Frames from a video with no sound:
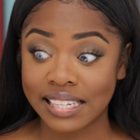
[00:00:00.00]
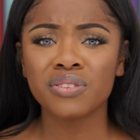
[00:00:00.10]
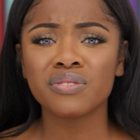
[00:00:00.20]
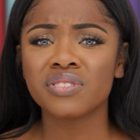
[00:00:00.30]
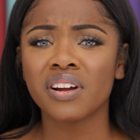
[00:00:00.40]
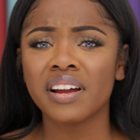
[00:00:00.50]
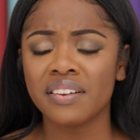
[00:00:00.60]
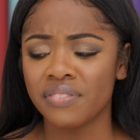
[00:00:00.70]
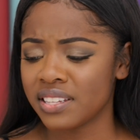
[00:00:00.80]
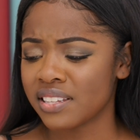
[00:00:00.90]
Also, sorry
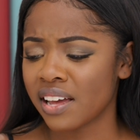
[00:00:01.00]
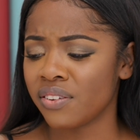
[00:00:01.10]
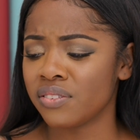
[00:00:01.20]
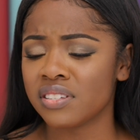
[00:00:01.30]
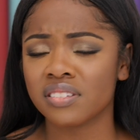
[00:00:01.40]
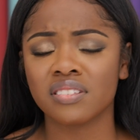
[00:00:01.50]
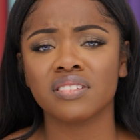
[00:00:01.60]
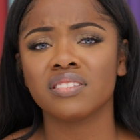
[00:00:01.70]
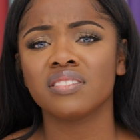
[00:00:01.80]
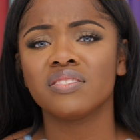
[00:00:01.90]
if I sound
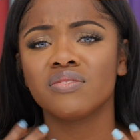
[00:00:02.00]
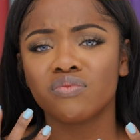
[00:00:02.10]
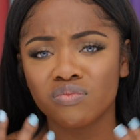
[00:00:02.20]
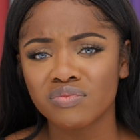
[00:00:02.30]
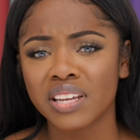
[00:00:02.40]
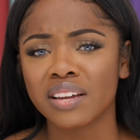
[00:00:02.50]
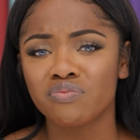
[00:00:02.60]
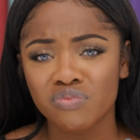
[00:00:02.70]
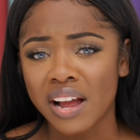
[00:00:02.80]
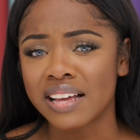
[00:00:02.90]
like
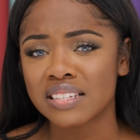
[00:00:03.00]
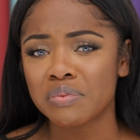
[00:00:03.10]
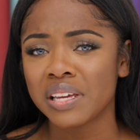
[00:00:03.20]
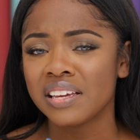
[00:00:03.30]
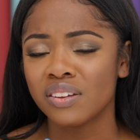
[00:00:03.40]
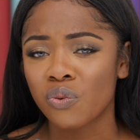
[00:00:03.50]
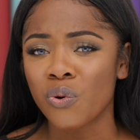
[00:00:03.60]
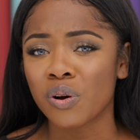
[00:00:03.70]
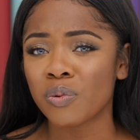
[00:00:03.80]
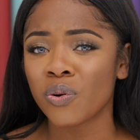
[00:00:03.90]
raspy and
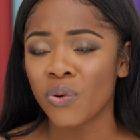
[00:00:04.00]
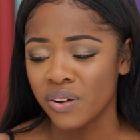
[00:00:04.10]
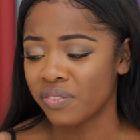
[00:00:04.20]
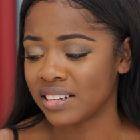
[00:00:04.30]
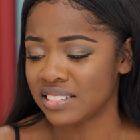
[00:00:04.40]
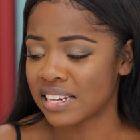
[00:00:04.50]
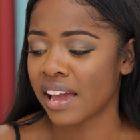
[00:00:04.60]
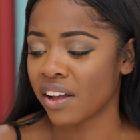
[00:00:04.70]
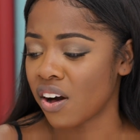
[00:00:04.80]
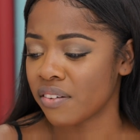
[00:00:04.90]
horrible, or if I
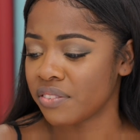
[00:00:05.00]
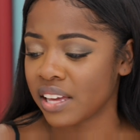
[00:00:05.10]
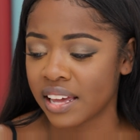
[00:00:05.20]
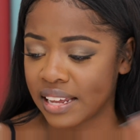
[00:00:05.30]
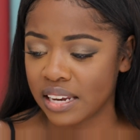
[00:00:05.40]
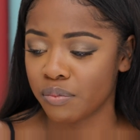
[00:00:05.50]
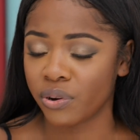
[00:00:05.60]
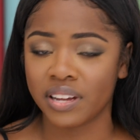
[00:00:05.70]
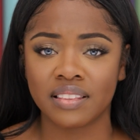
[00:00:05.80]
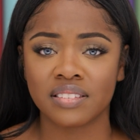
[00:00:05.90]
die coughing at any
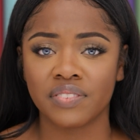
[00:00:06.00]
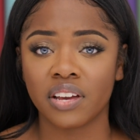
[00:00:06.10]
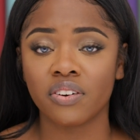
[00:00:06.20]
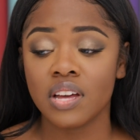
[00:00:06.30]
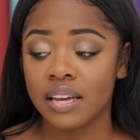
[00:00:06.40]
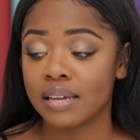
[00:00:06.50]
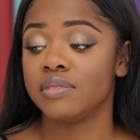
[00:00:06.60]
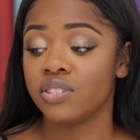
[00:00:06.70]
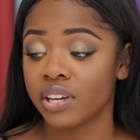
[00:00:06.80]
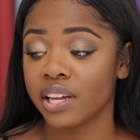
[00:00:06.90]
point in this video. I'm
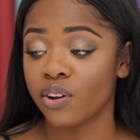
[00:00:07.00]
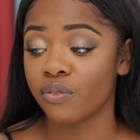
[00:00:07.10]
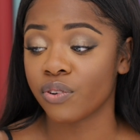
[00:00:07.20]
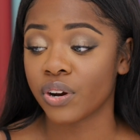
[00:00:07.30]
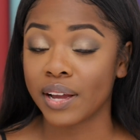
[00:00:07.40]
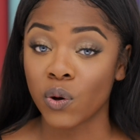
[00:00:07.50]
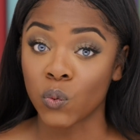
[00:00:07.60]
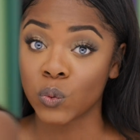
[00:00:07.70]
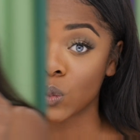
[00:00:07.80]
still getting over a cold.